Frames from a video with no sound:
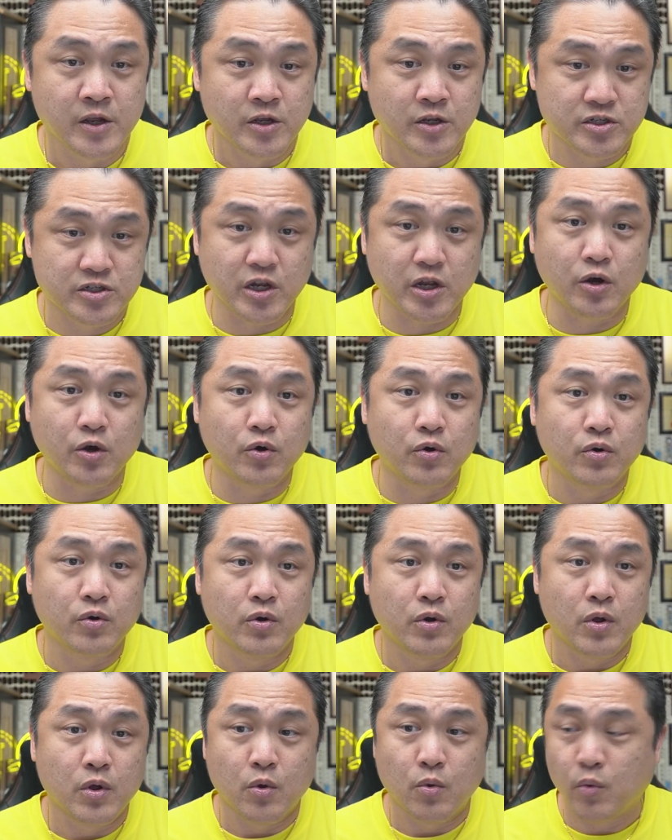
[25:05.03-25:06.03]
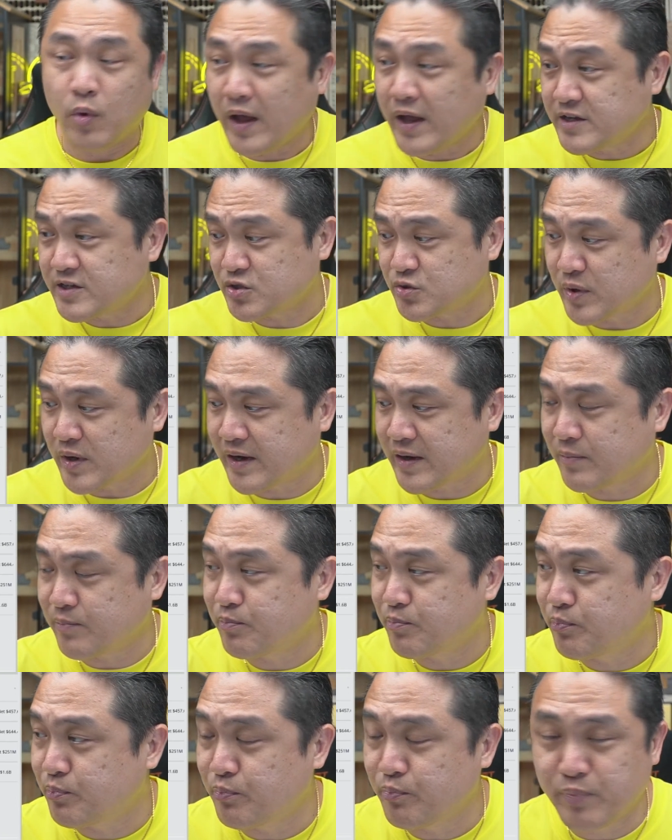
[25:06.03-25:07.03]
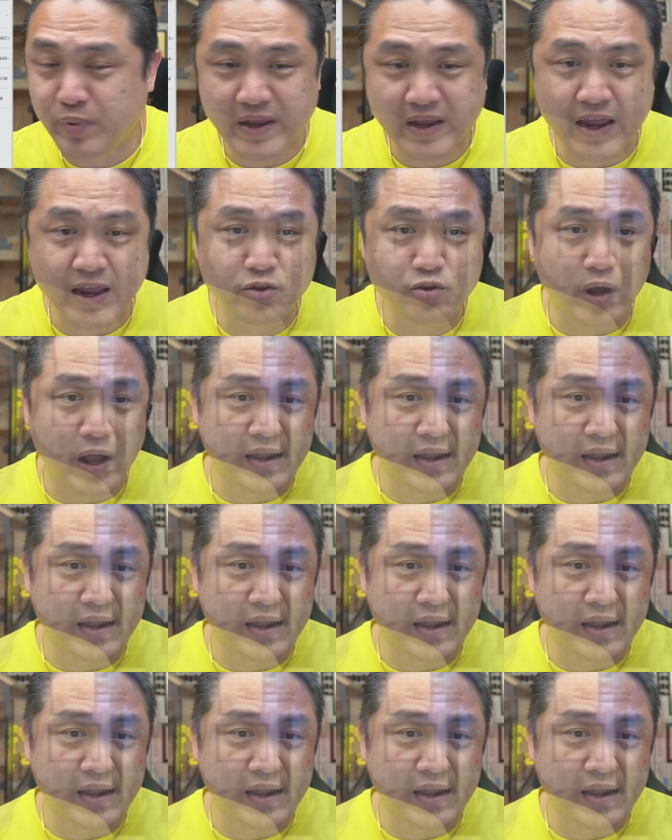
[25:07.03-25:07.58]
So once we begin to